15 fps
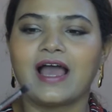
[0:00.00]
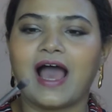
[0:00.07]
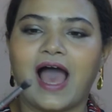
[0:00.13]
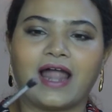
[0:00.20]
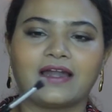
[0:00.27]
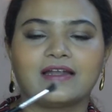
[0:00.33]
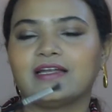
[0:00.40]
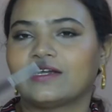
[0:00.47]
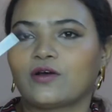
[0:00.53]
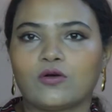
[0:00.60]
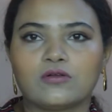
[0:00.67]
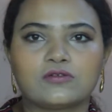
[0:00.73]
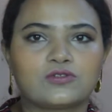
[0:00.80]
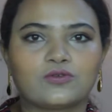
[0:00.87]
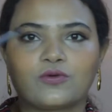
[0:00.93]
And it
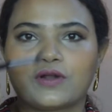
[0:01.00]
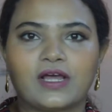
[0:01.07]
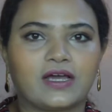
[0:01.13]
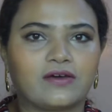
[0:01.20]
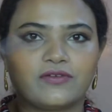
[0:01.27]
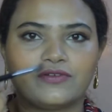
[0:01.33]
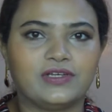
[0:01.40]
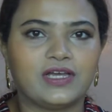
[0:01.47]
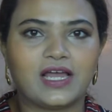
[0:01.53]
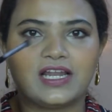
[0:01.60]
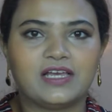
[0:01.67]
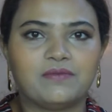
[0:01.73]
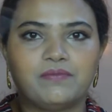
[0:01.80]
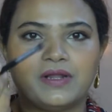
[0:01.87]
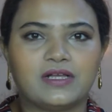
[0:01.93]
also like
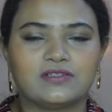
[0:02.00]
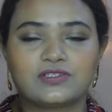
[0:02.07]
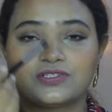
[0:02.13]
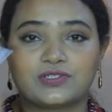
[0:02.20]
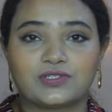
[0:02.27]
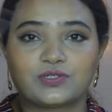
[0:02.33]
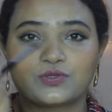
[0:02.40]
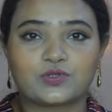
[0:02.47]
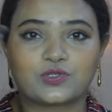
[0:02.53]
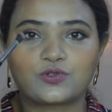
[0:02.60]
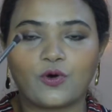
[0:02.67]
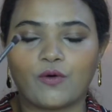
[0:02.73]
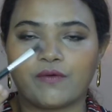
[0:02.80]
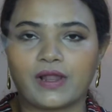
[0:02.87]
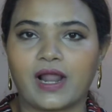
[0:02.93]
really blends
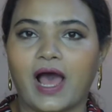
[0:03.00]
so well.